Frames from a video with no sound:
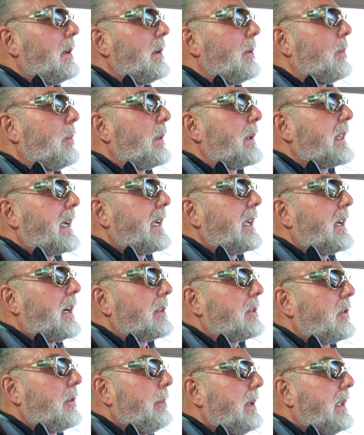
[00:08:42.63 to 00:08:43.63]
when I
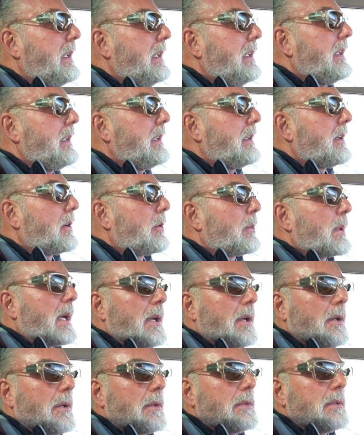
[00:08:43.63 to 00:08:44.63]
got to be
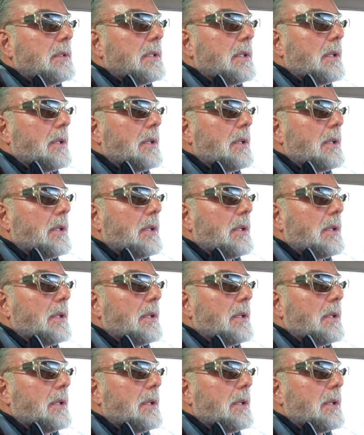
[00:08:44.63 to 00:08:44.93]
around